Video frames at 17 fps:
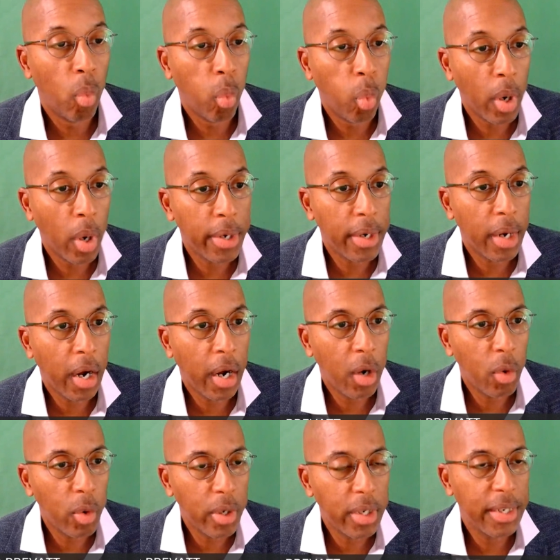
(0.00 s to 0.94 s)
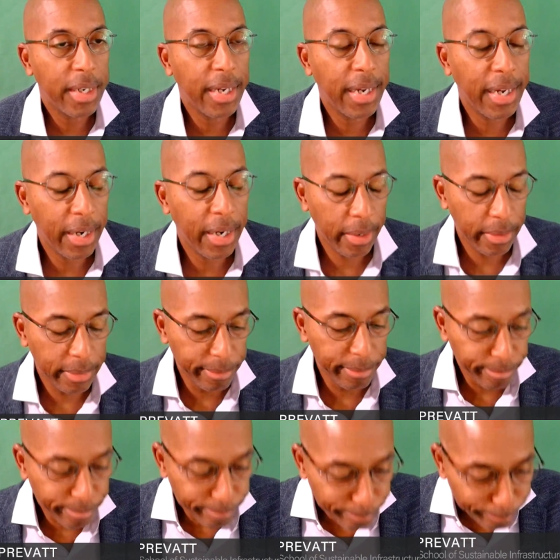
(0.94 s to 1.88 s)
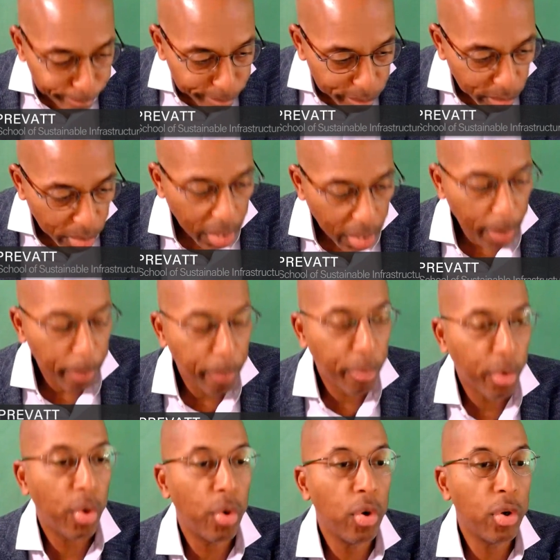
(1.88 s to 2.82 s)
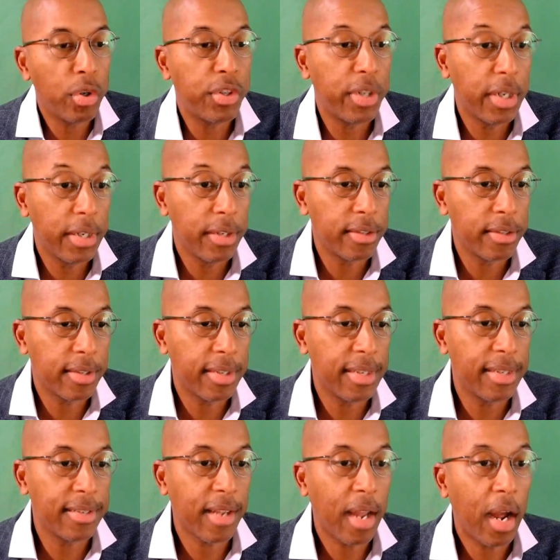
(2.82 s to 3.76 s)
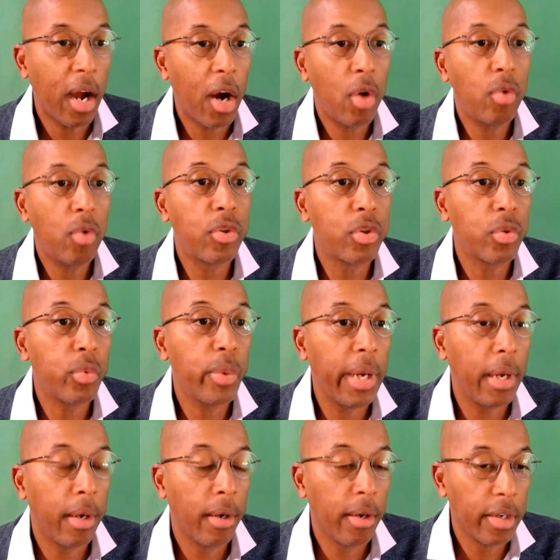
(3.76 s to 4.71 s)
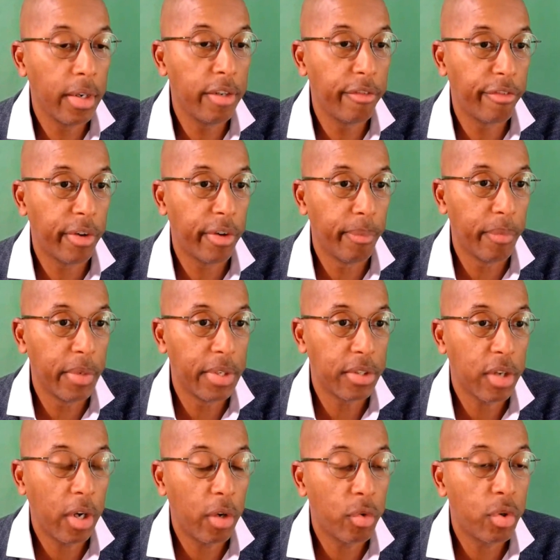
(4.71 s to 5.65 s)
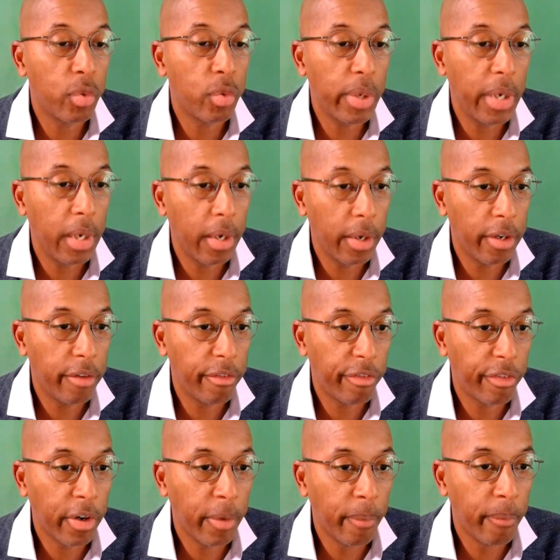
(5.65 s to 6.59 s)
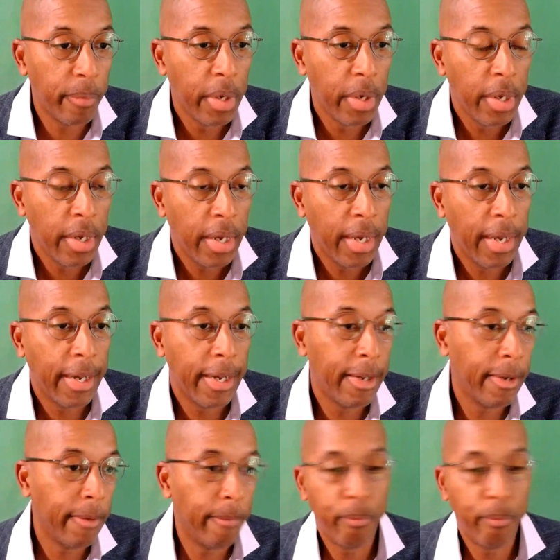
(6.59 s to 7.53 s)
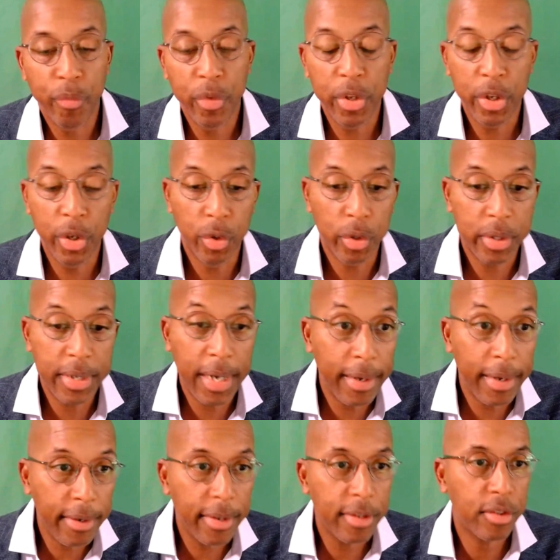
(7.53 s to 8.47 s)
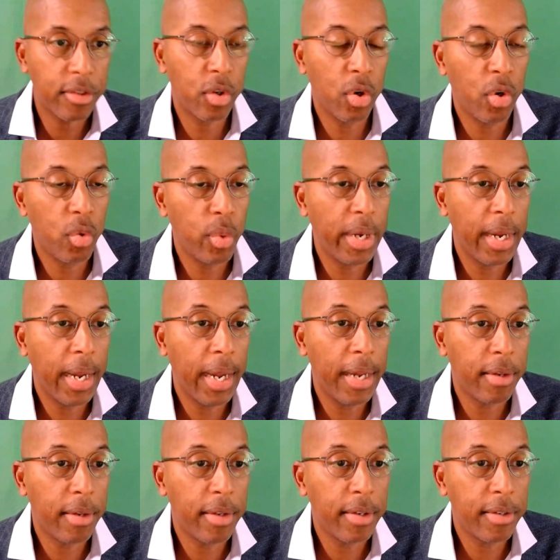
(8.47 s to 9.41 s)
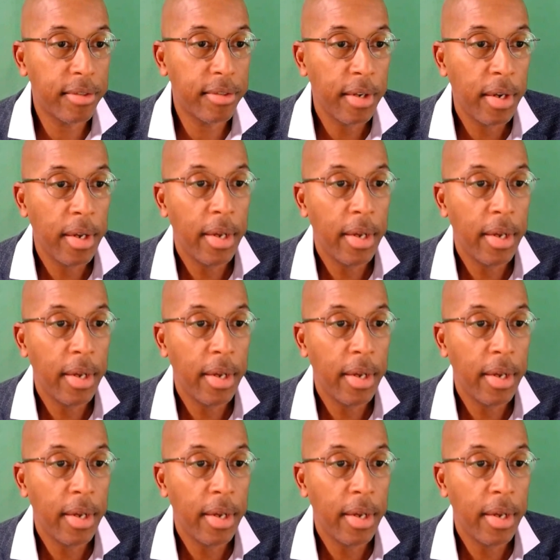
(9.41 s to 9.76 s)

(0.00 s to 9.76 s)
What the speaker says: What our approach is how do we learn from this? How do we learn from, 10 years ago we had this,